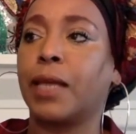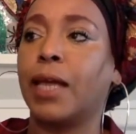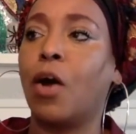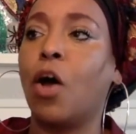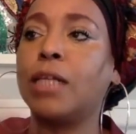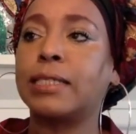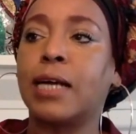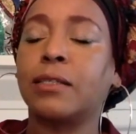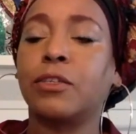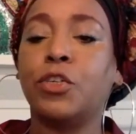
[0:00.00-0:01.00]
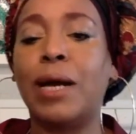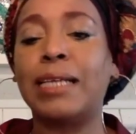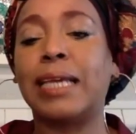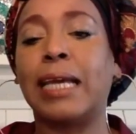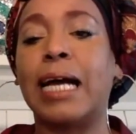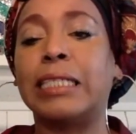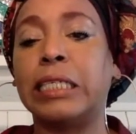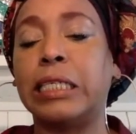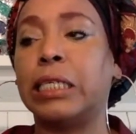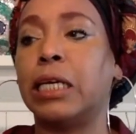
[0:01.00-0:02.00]
All of a sudden,
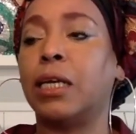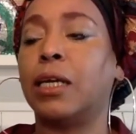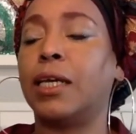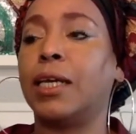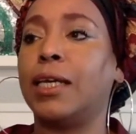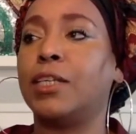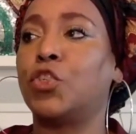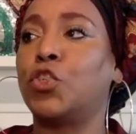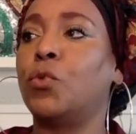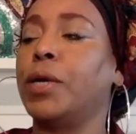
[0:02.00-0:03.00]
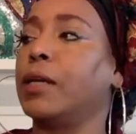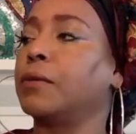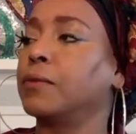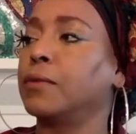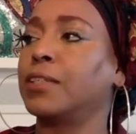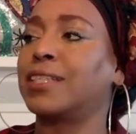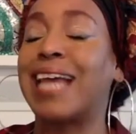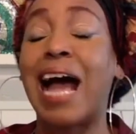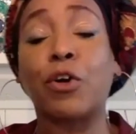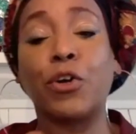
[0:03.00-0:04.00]
USAID is doing
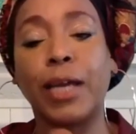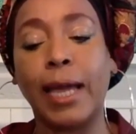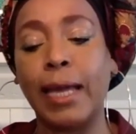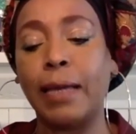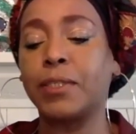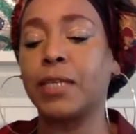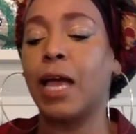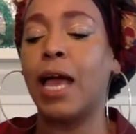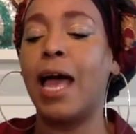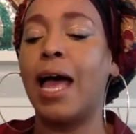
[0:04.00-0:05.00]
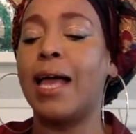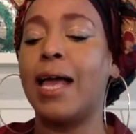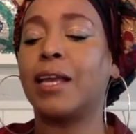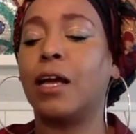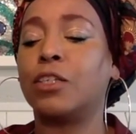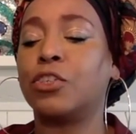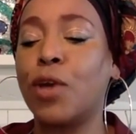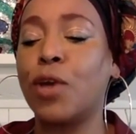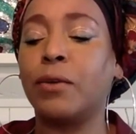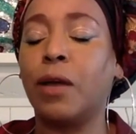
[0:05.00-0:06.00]
soccer games, and
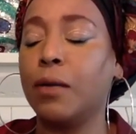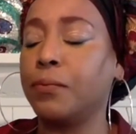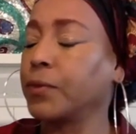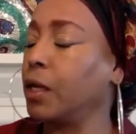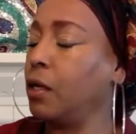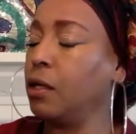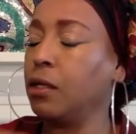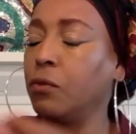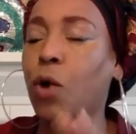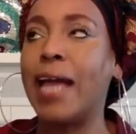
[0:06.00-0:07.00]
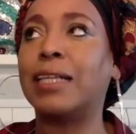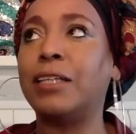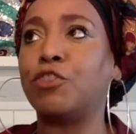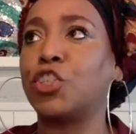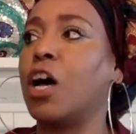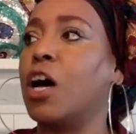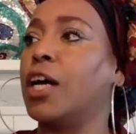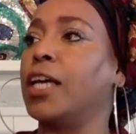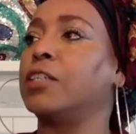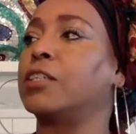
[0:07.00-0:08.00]
Wycliffe Jean
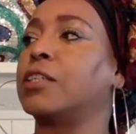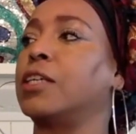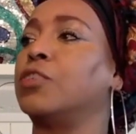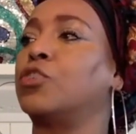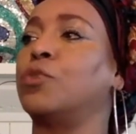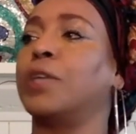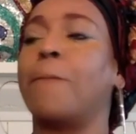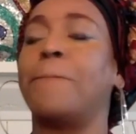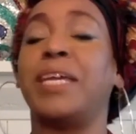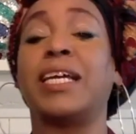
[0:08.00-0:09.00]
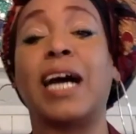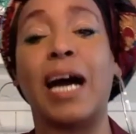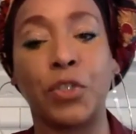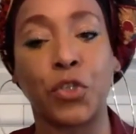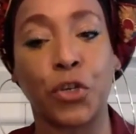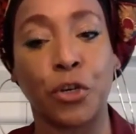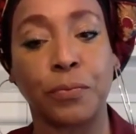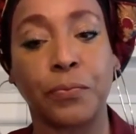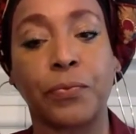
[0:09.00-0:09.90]
is doing a big concert.